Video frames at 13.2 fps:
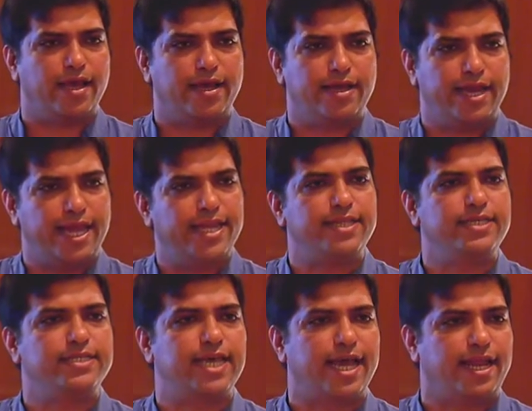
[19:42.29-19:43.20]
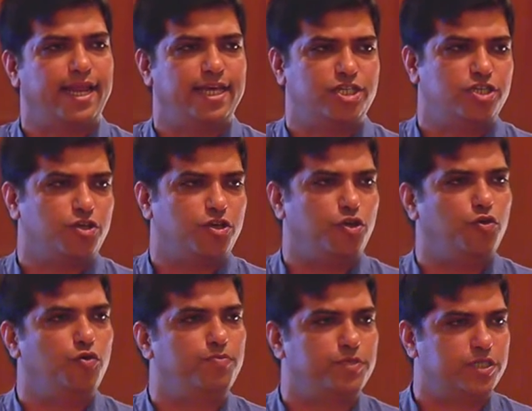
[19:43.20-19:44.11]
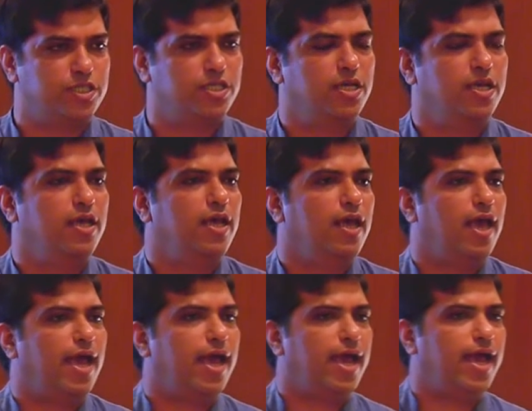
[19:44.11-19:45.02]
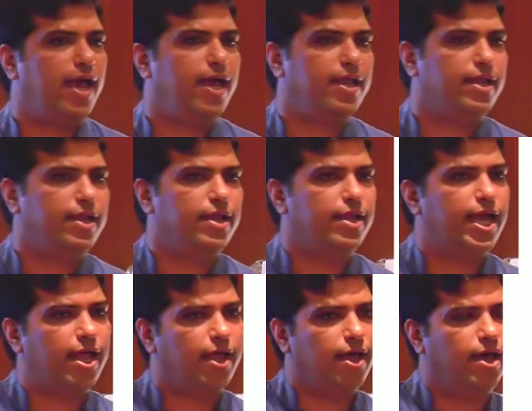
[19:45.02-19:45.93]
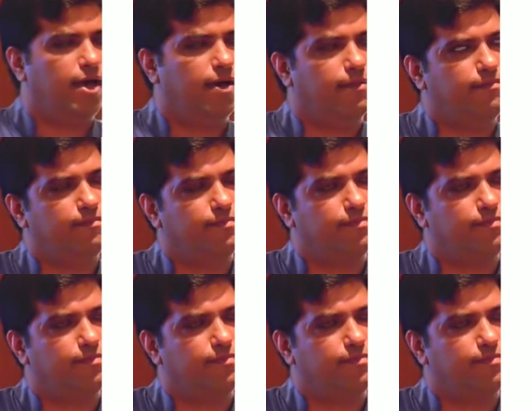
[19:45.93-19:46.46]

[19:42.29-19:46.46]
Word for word: create these aggregation cubes and um,